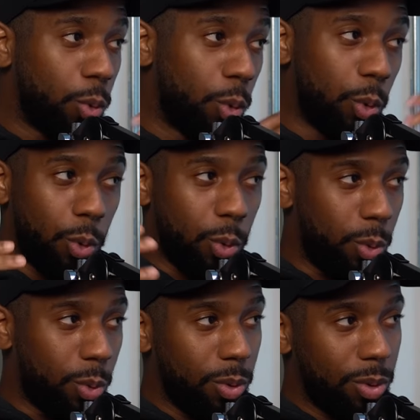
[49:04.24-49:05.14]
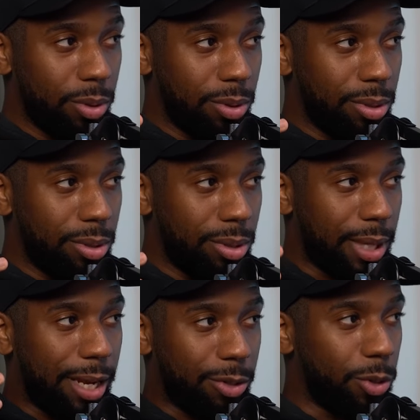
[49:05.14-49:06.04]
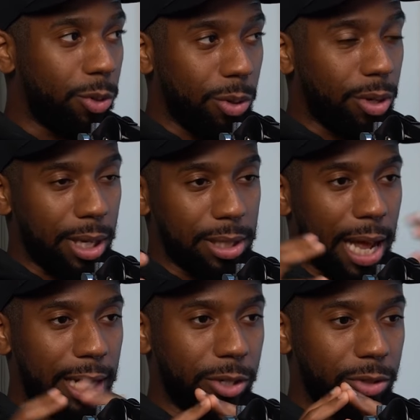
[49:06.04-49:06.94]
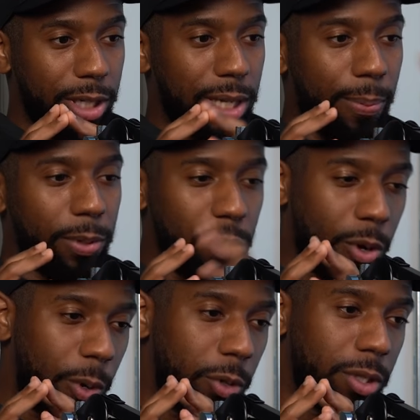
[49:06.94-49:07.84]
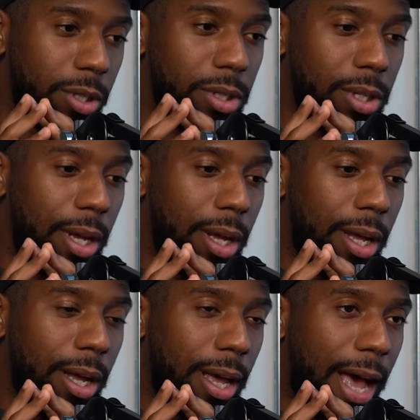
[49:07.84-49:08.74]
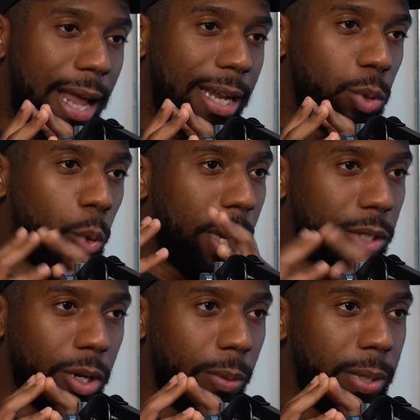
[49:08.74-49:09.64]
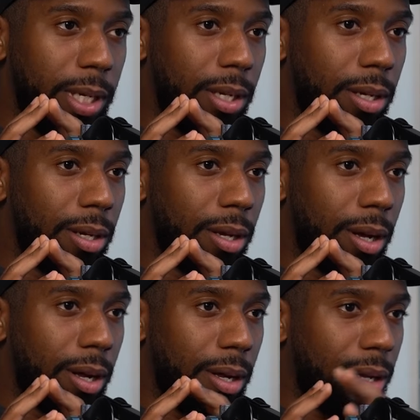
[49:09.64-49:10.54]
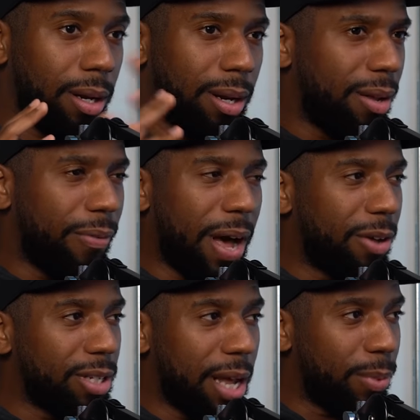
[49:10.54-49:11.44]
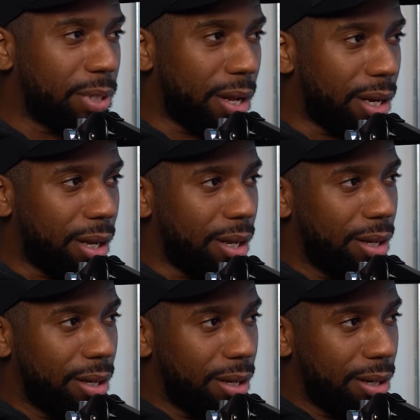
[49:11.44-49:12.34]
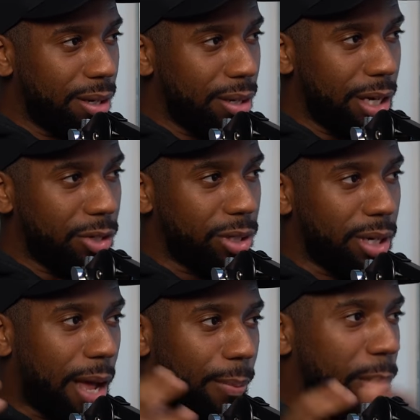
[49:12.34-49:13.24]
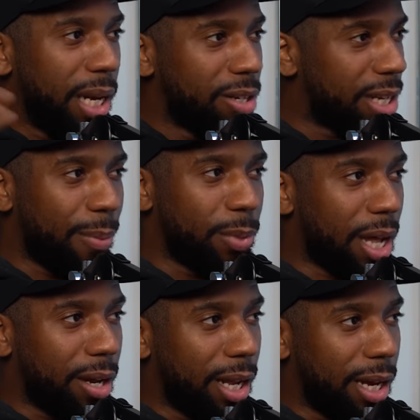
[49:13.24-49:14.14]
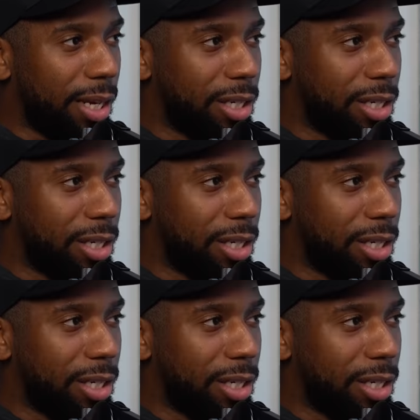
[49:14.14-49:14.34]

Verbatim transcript: all they do is like literally tap into your emotions, and there's always gonna be a thousand Emmas out there. Mm-hmm. Literally, like millions of Emmas out there, and